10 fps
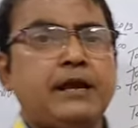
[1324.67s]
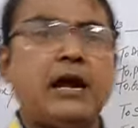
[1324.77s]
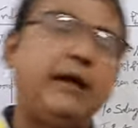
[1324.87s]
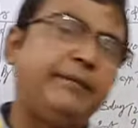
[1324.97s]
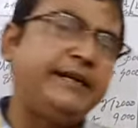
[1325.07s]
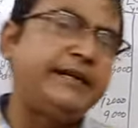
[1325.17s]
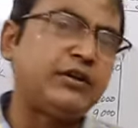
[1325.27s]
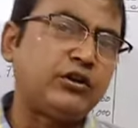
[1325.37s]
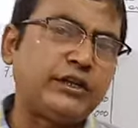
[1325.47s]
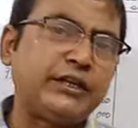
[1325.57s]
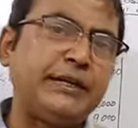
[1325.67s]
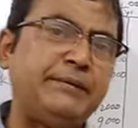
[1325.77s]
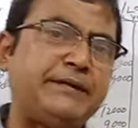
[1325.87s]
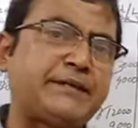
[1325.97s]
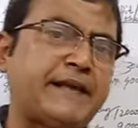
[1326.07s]
I have entered on the
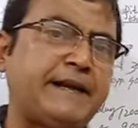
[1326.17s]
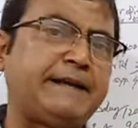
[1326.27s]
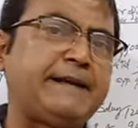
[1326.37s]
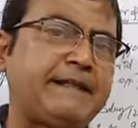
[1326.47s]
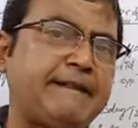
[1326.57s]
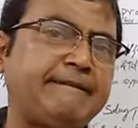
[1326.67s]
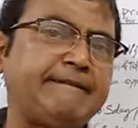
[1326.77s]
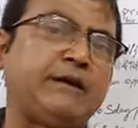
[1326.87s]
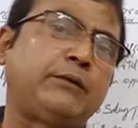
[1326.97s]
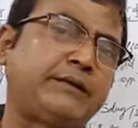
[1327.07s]
debit side of